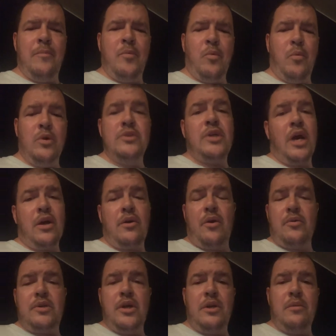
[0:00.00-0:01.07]
The ones I grow
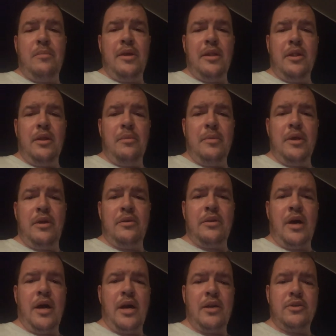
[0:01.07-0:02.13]
tend to be a little bit on the
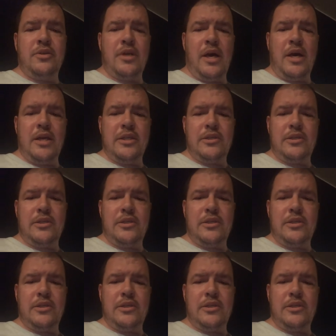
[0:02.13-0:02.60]
hotter side.